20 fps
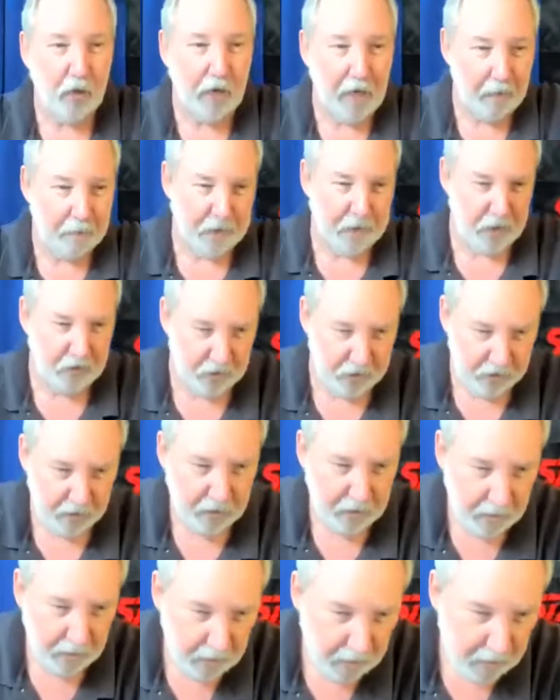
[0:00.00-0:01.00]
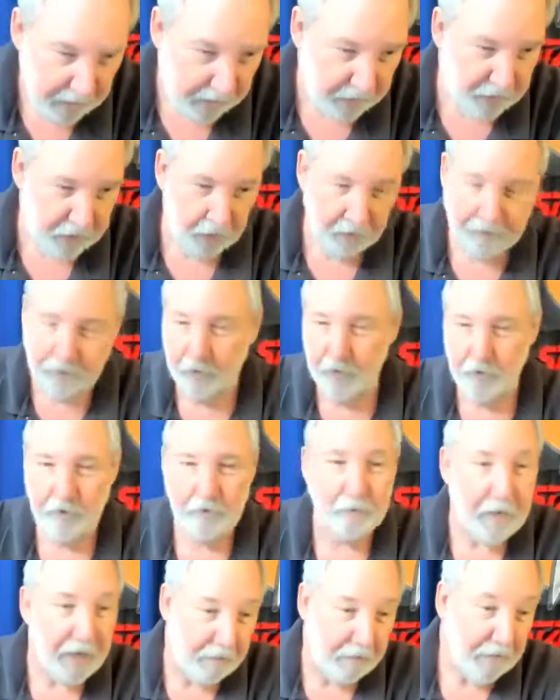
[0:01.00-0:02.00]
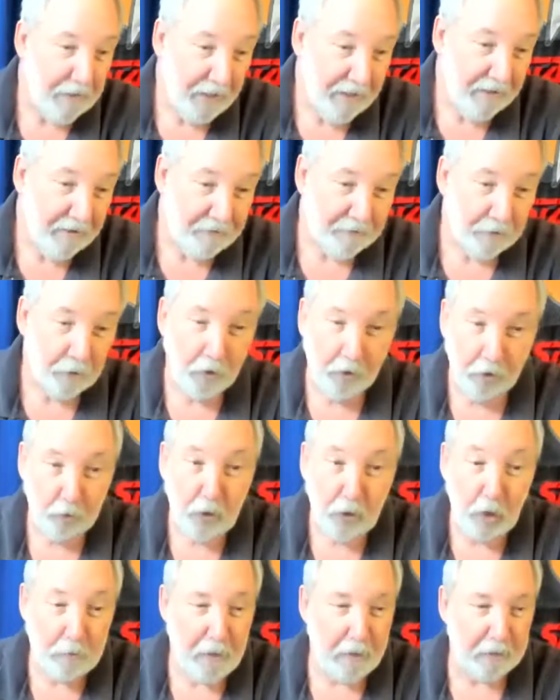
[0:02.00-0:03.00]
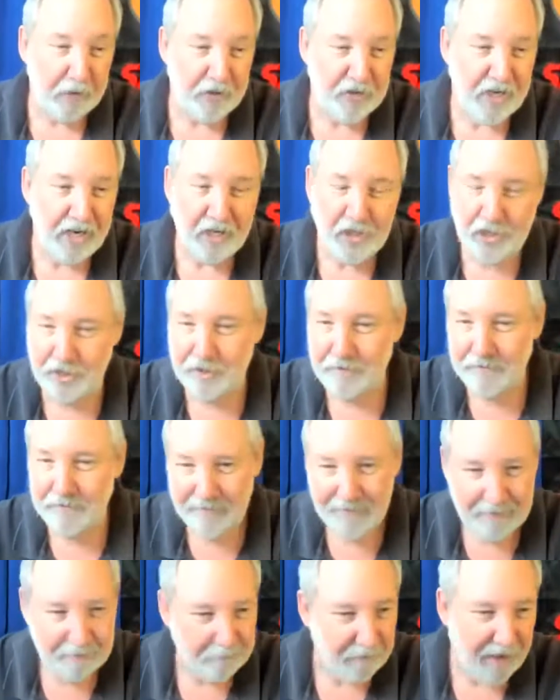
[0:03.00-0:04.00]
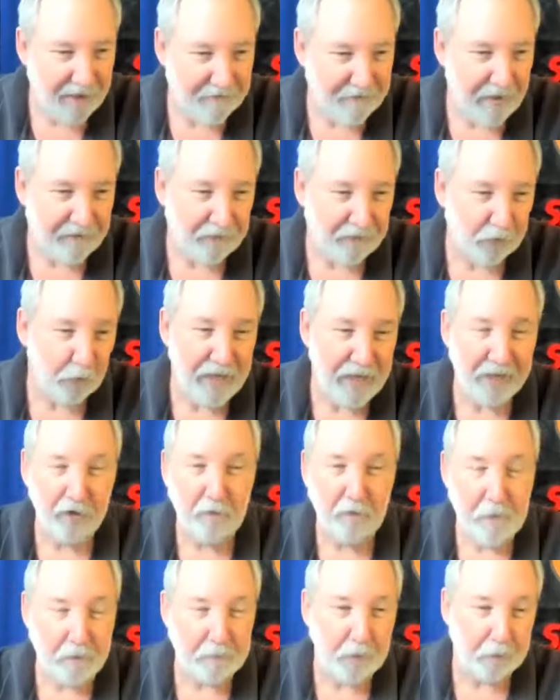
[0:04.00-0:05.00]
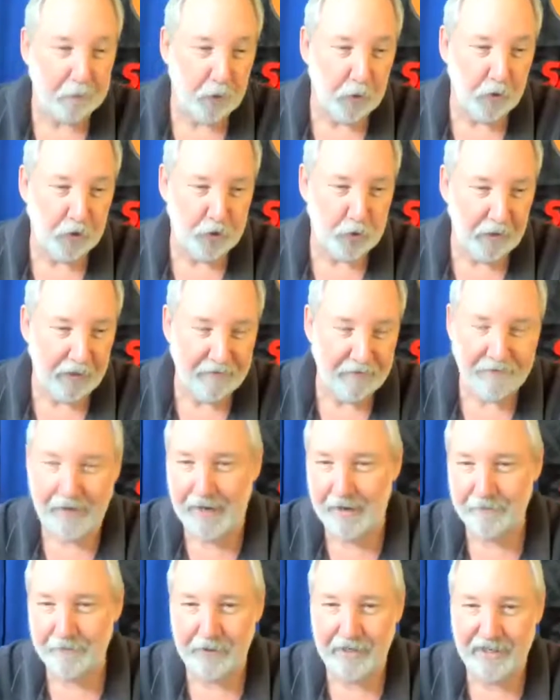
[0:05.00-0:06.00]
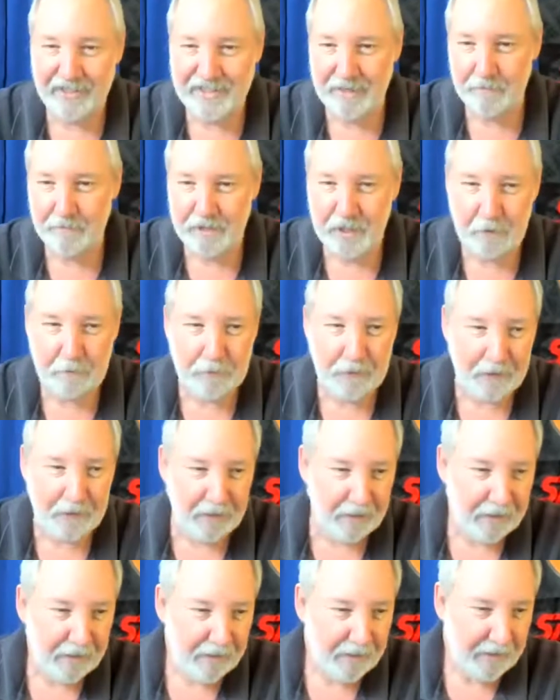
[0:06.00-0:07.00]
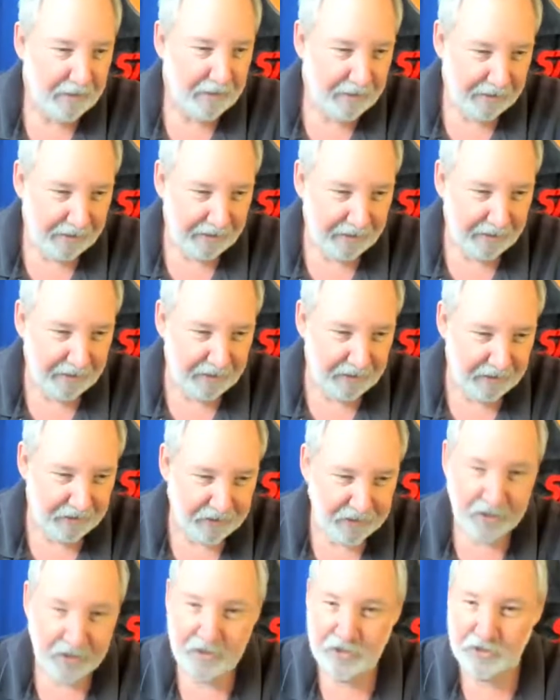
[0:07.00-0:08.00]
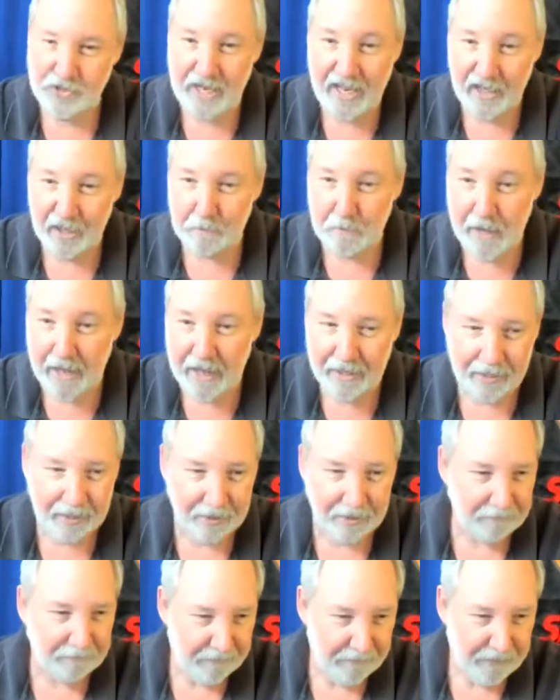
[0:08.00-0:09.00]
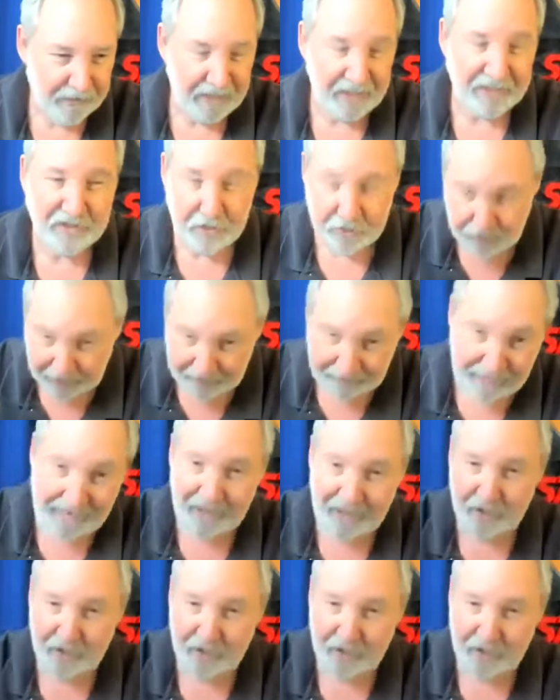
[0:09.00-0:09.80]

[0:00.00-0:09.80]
options, and so forth. But for rote memorization, my favorite way to remember port 25 for SMTP is send mail. It's the thing that